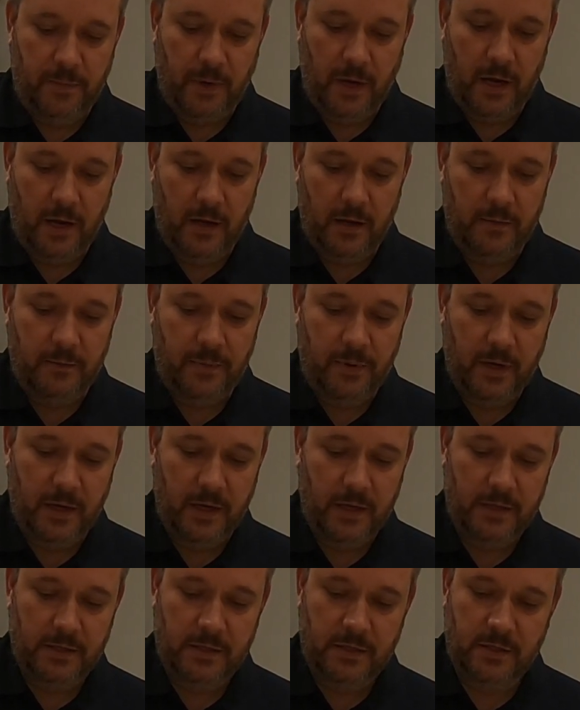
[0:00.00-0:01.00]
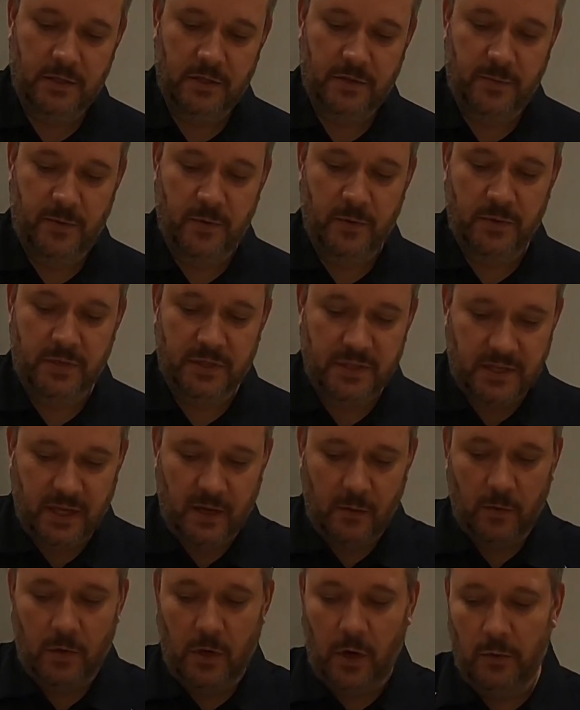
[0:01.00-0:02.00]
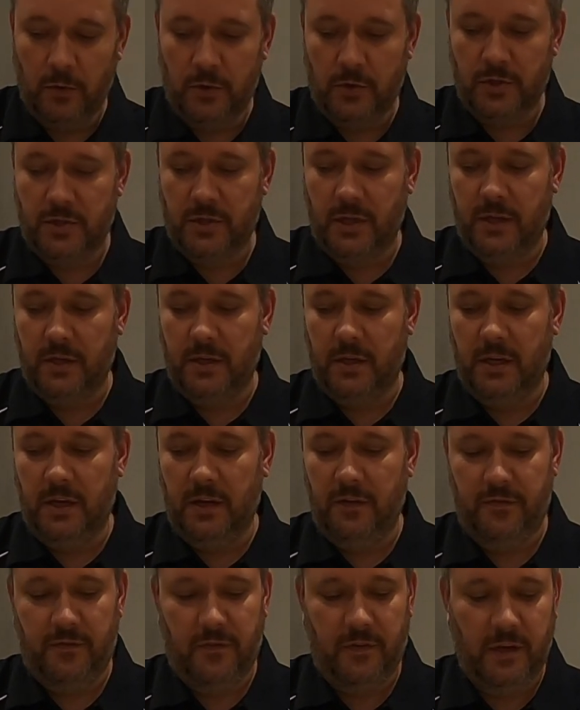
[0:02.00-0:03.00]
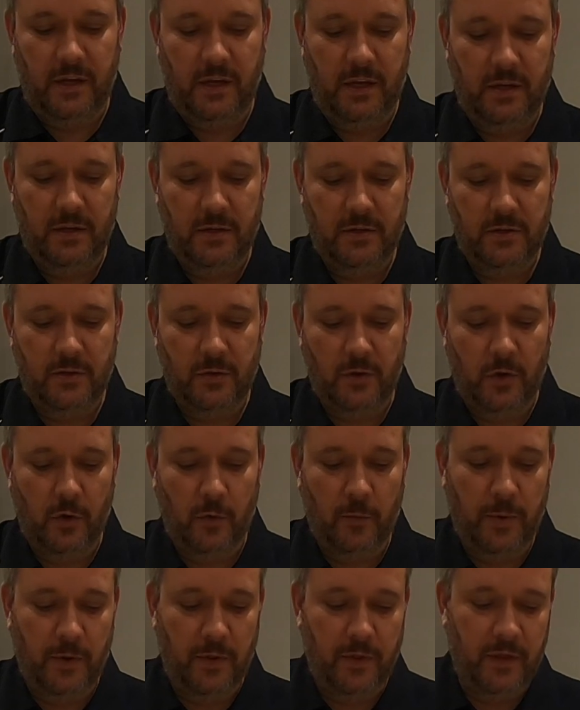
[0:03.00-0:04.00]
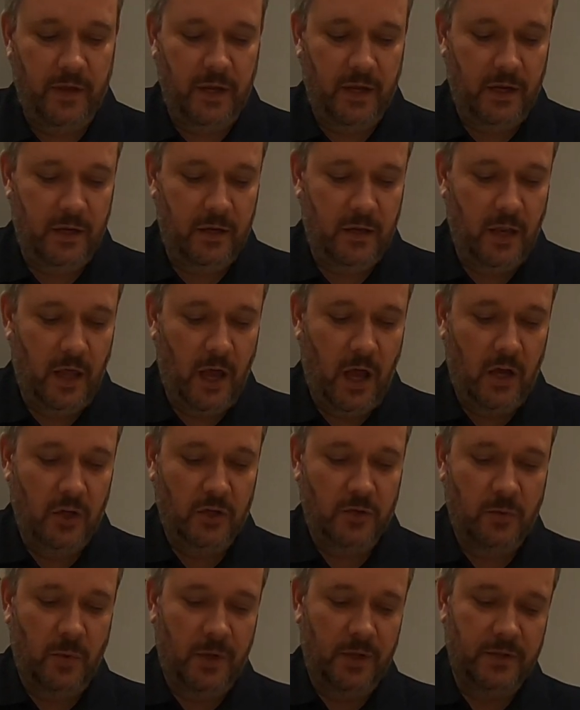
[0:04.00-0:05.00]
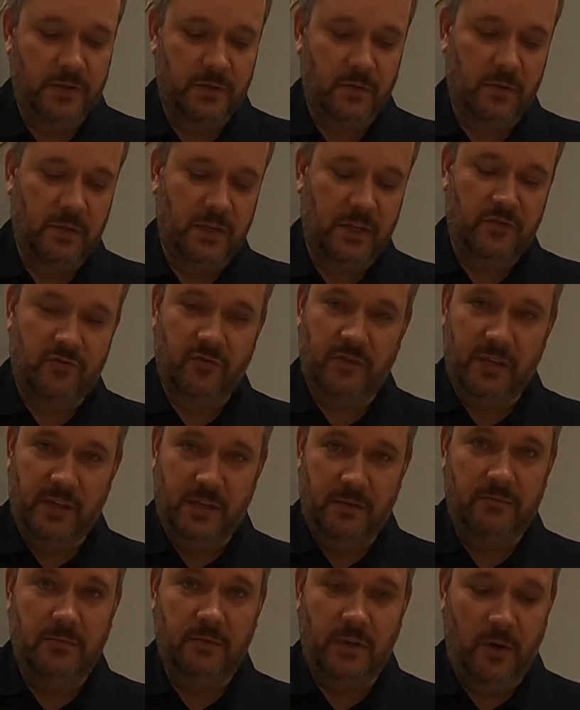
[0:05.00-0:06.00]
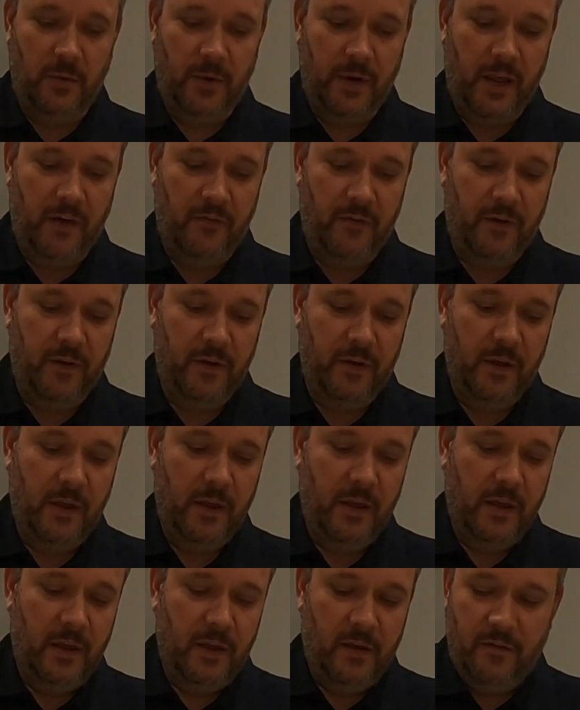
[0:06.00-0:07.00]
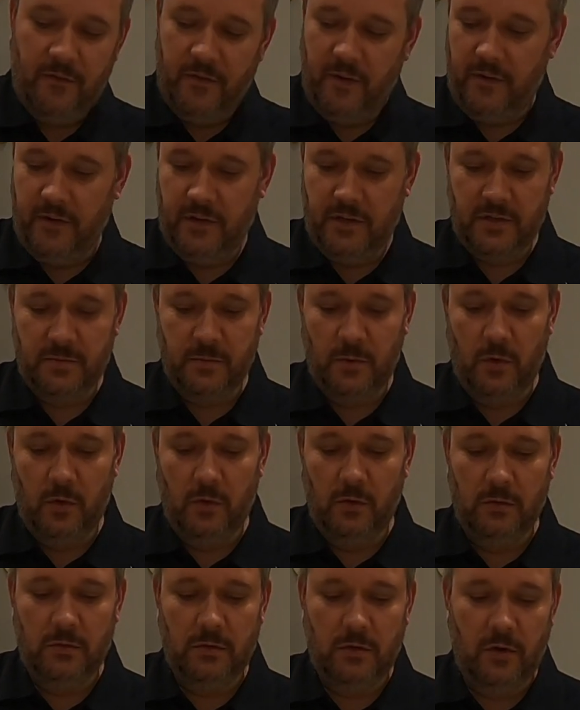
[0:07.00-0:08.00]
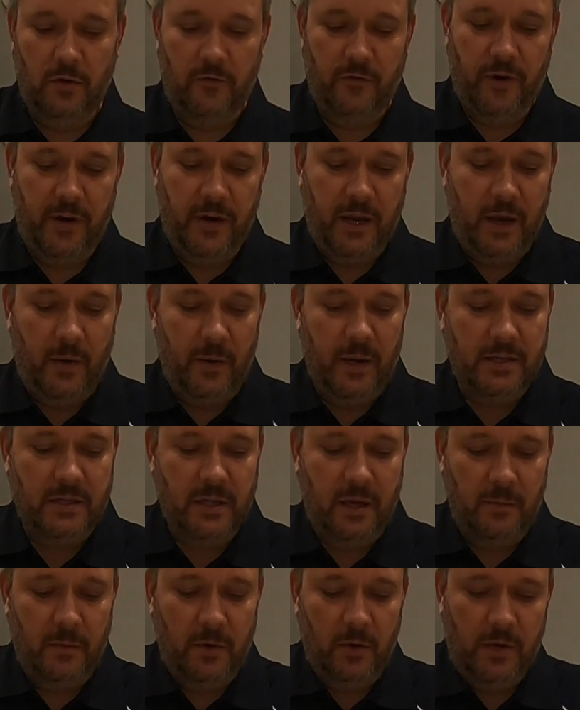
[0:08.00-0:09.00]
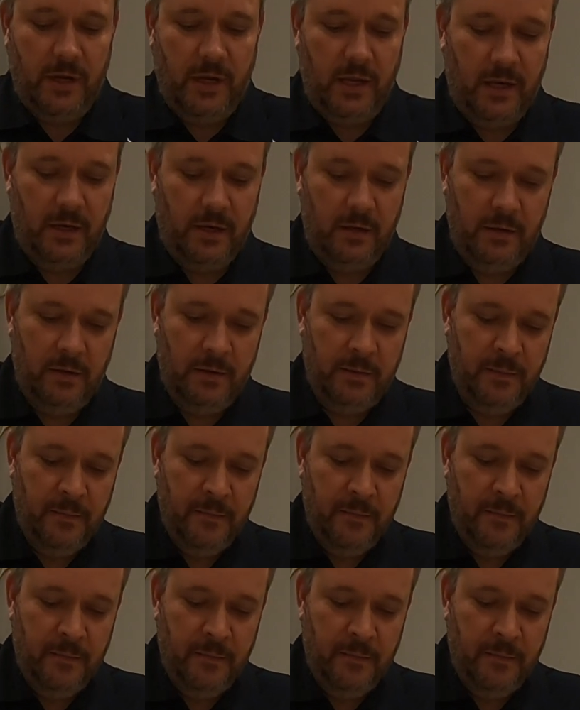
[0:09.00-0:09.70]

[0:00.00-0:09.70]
pines and the spruces, they will go just underneath the soil, but the larch ones will literally only have a very small covering. Now, as I'm looking